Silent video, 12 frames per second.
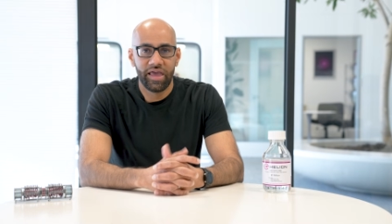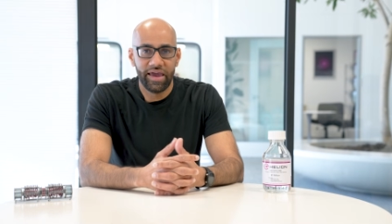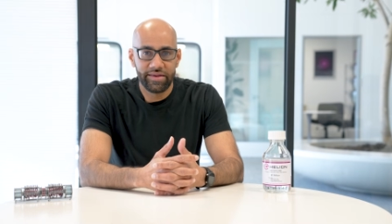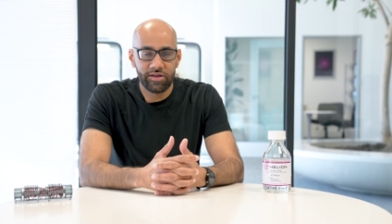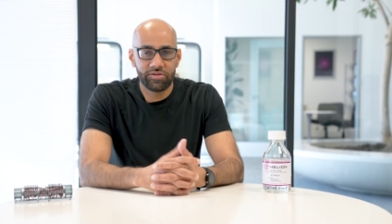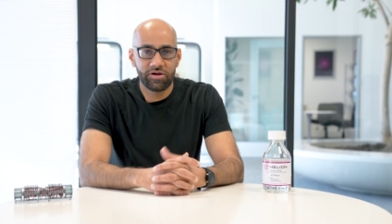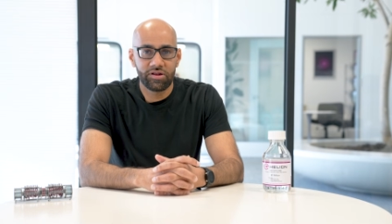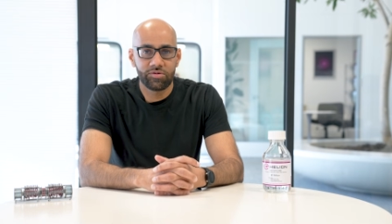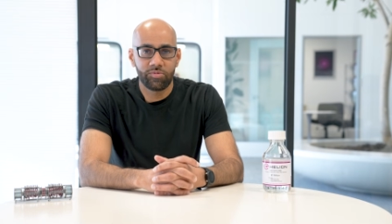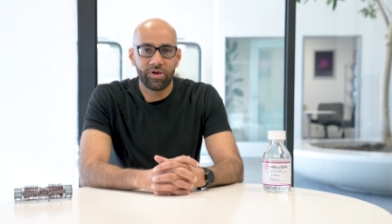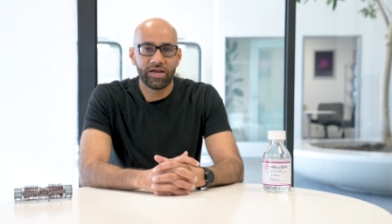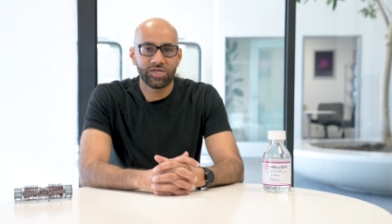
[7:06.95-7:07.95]
At
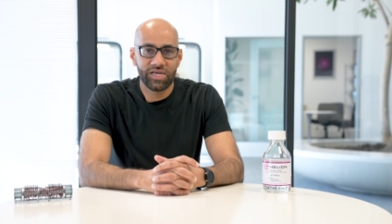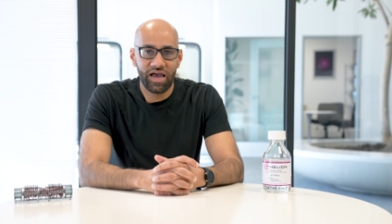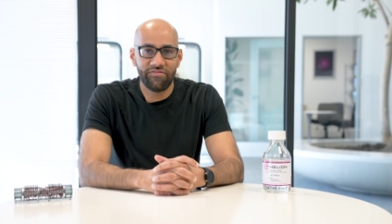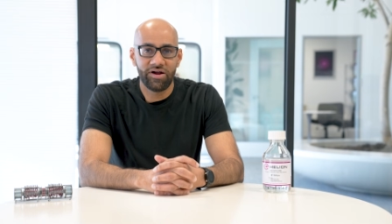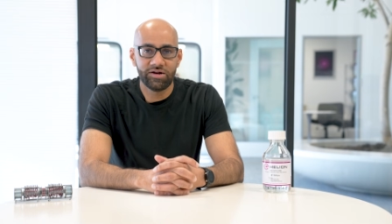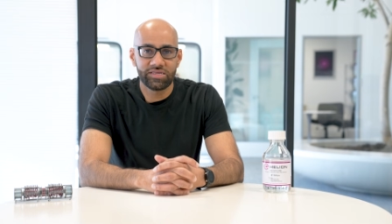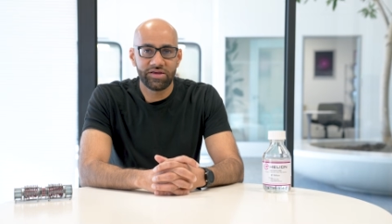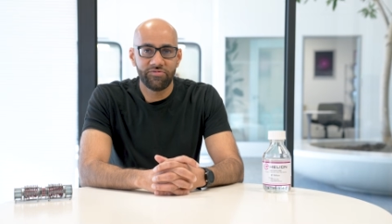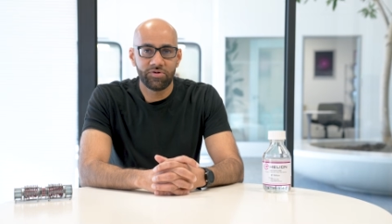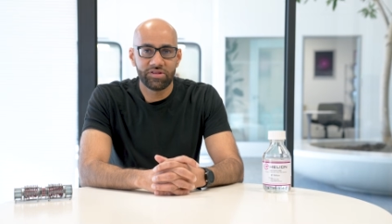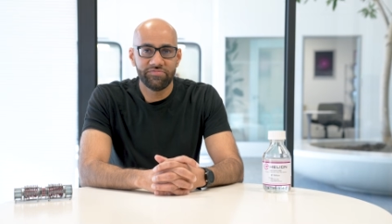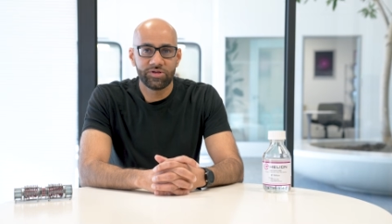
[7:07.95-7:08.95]
Helion, we actually have hired
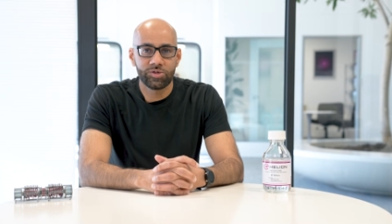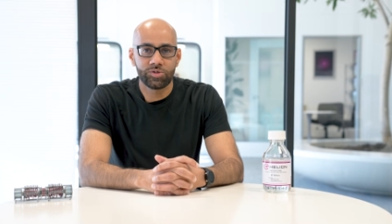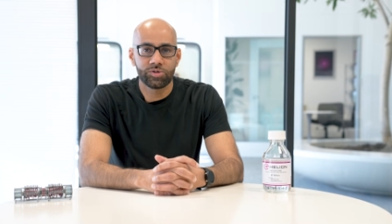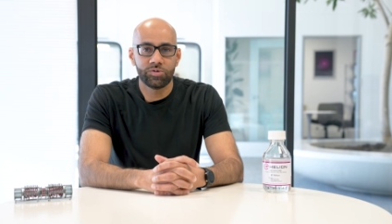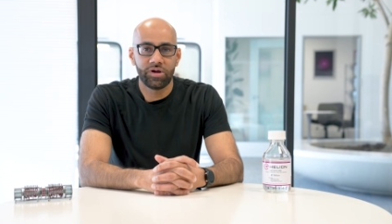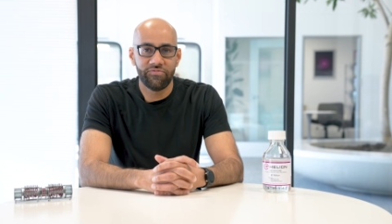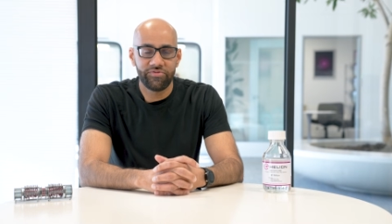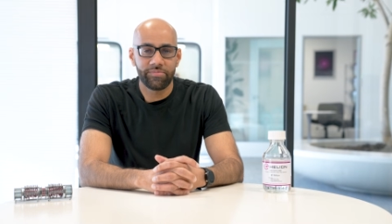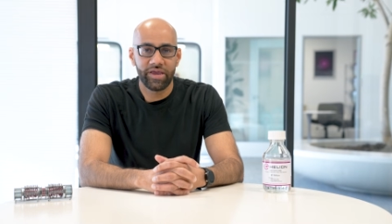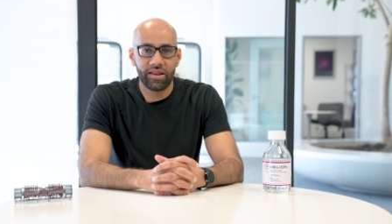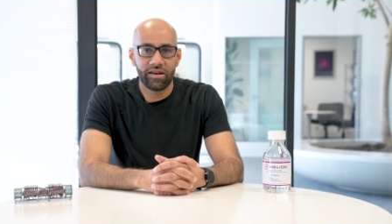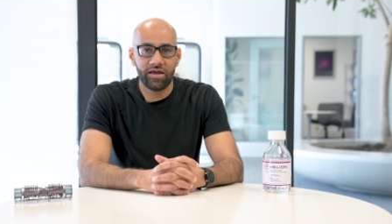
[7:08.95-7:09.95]
several individuals who come from
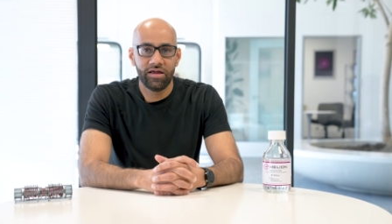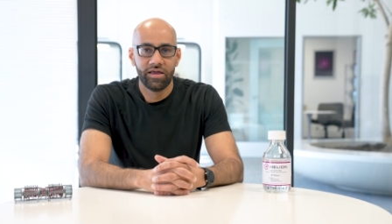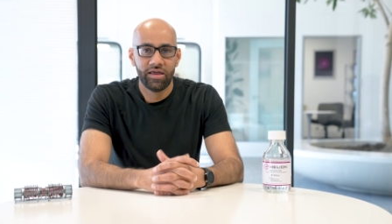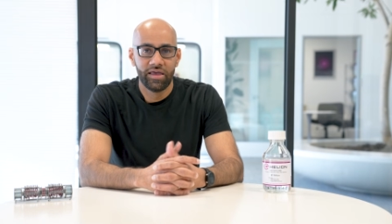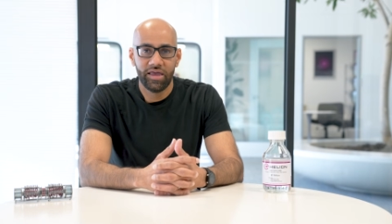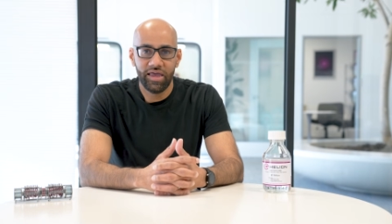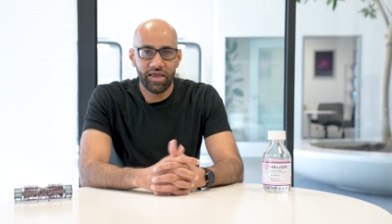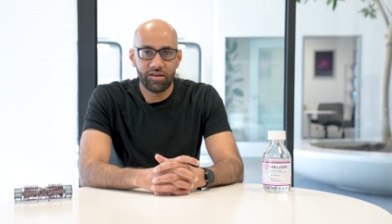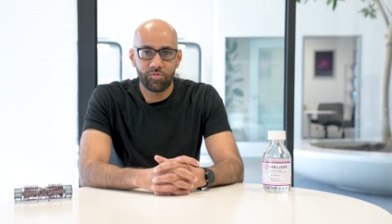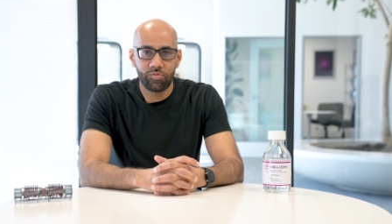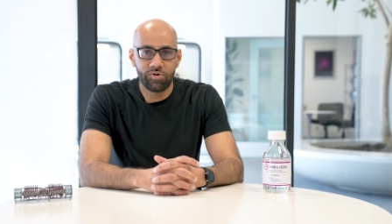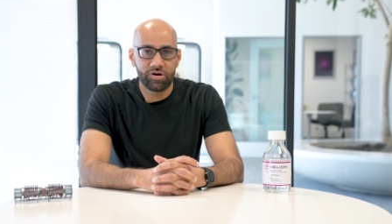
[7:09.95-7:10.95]
Canada, and
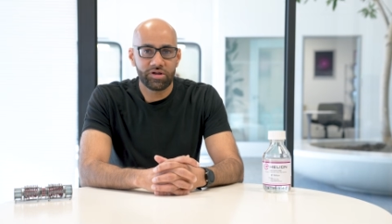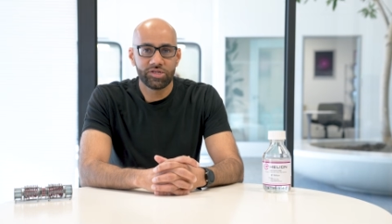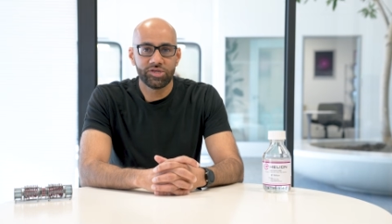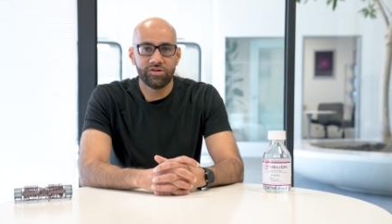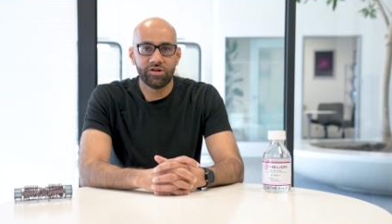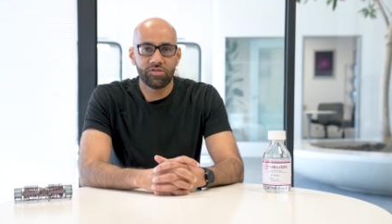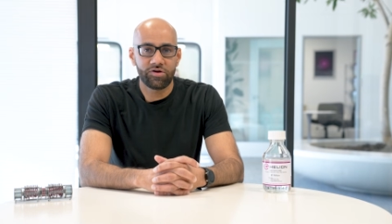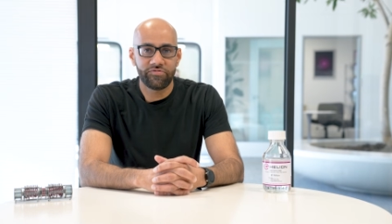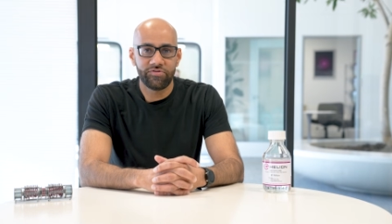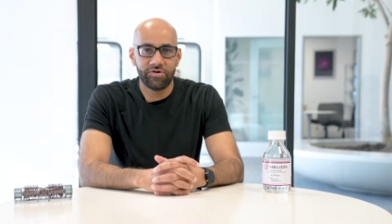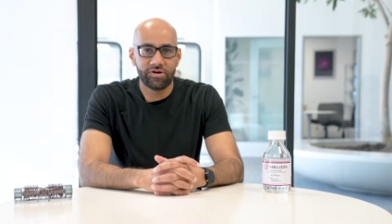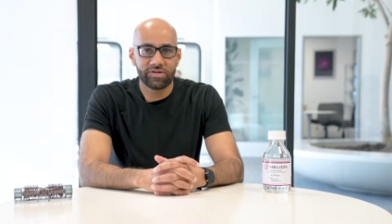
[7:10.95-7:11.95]
we're continuing to look
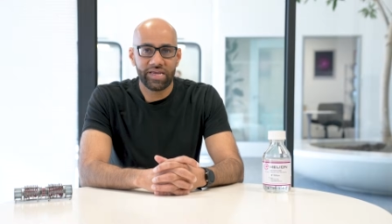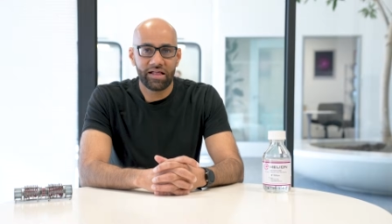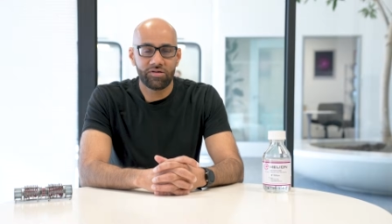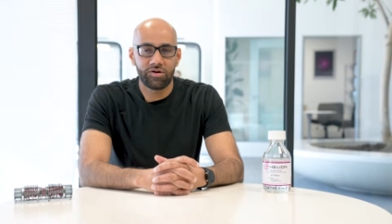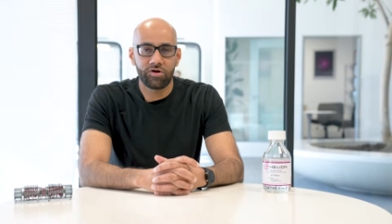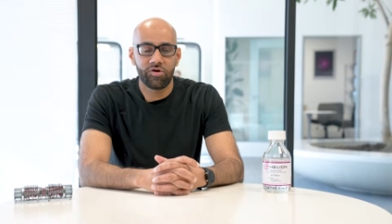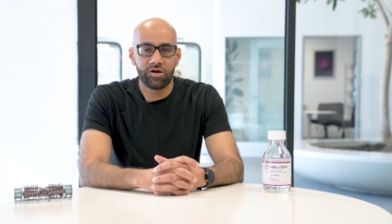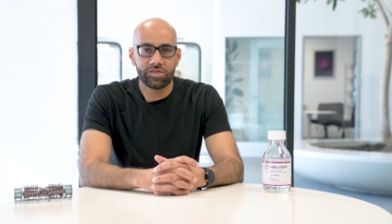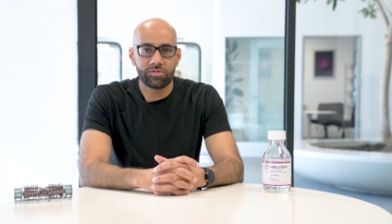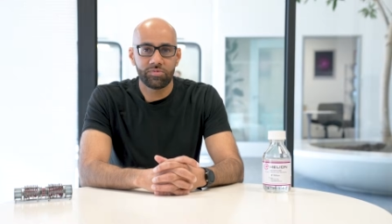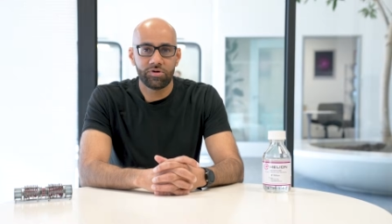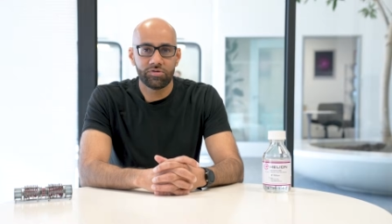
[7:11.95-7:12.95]
for talent across
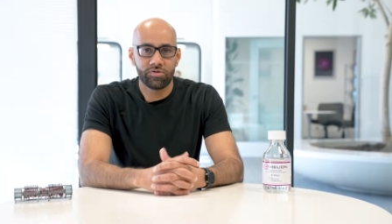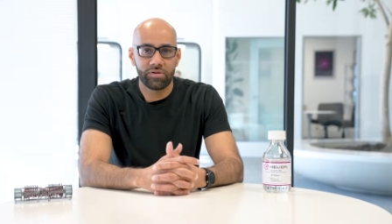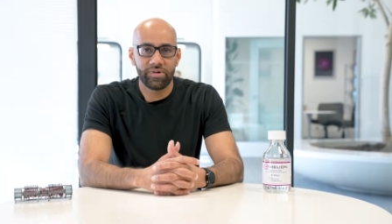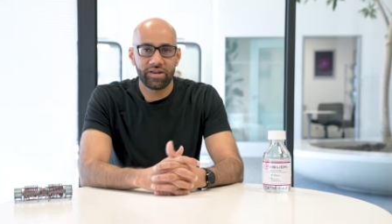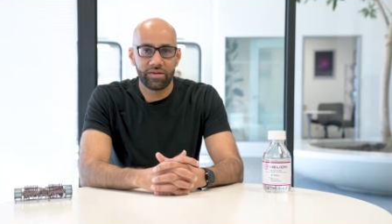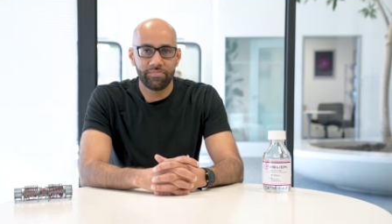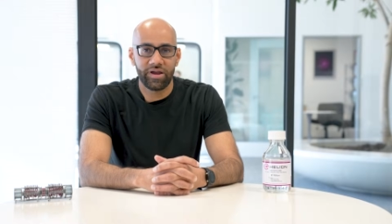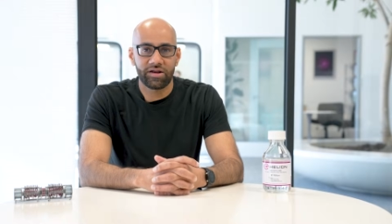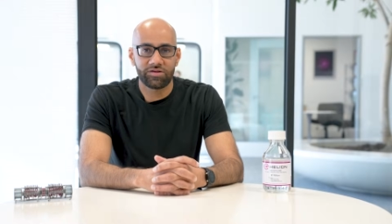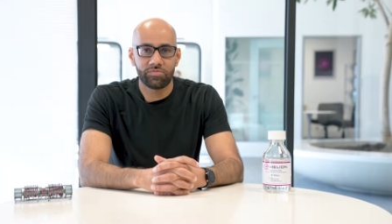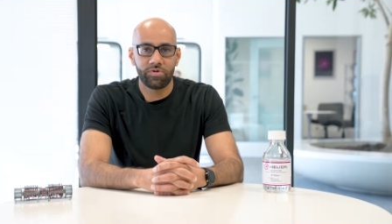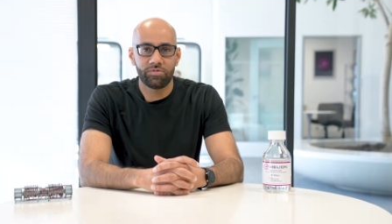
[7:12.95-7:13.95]
the world who can make an
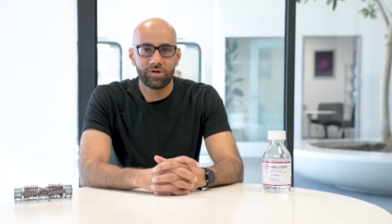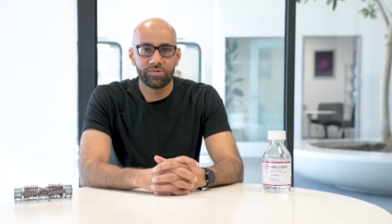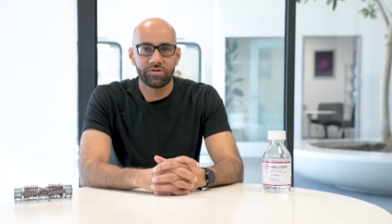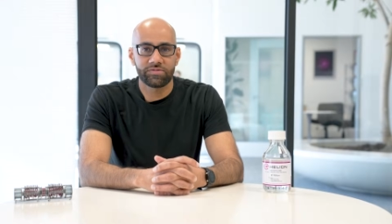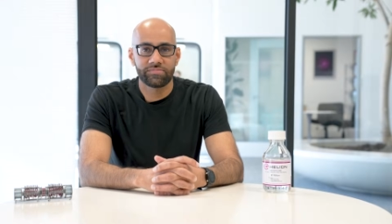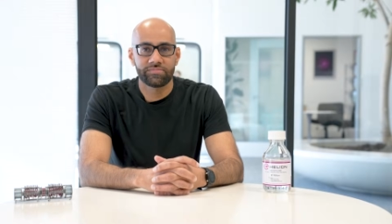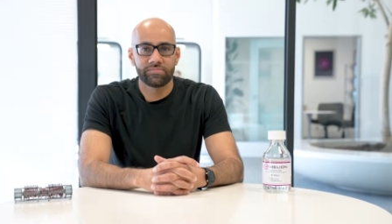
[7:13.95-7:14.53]
impact on what we're doing.